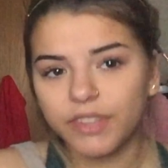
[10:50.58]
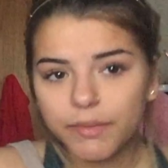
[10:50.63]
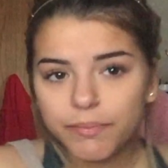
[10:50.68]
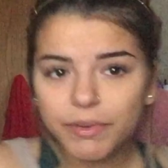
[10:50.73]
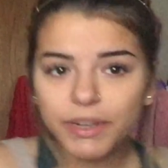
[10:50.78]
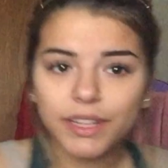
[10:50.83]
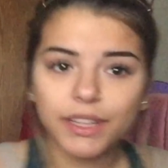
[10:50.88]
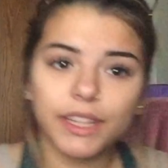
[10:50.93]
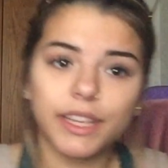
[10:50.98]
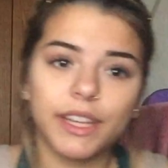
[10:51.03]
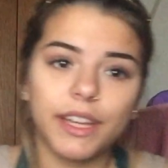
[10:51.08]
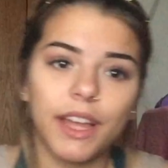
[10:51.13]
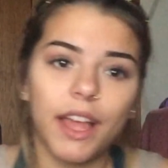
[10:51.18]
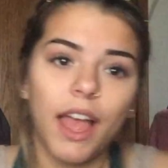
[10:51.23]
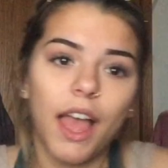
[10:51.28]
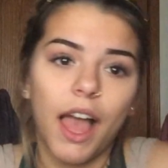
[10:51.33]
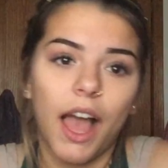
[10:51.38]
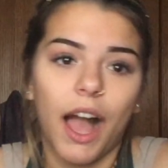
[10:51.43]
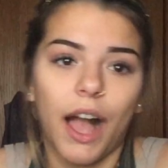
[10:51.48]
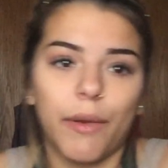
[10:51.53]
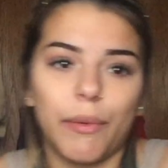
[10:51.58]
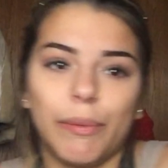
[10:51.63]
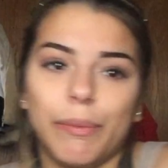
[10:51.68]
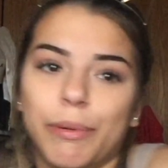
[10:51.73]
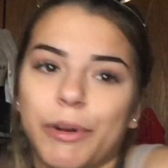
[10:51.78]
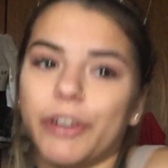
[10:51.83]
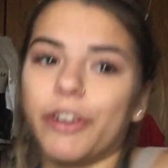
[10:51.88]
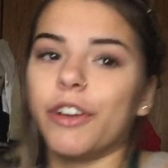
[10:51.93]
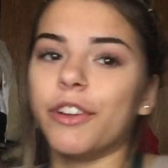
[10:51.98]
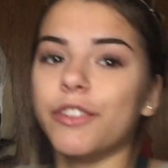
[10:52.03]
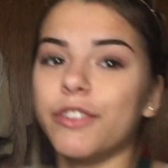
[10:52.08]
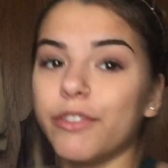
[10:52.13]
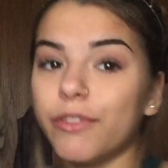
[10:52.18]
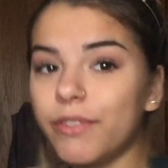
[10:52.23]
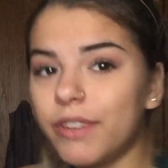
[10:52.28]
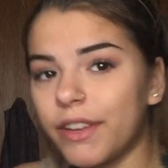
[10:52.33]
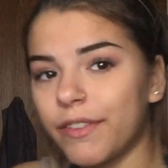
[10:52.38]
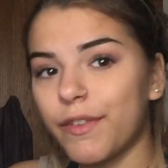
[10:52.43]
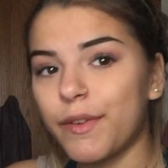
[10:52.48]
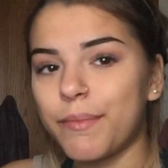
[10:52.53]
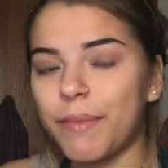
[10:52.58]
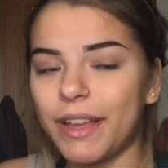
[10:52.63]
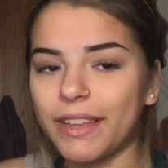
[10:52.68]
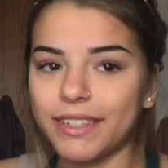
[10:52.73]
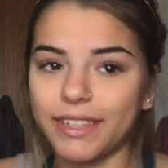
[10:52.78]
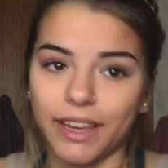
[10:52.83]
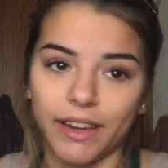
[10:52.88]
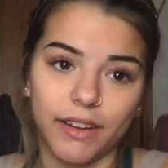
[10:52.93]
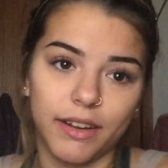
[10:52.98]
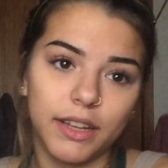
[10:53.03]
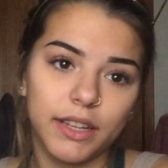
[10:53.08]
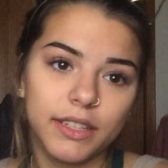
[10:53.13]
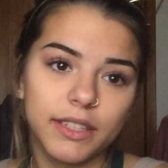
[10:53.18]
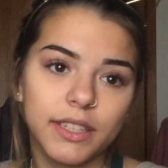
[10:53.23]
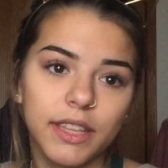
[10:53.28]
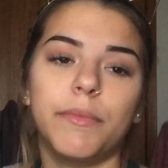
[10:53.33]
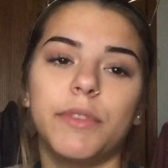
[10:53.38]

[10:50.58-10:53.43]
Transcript: Typically, I will put on 2 different mascaras.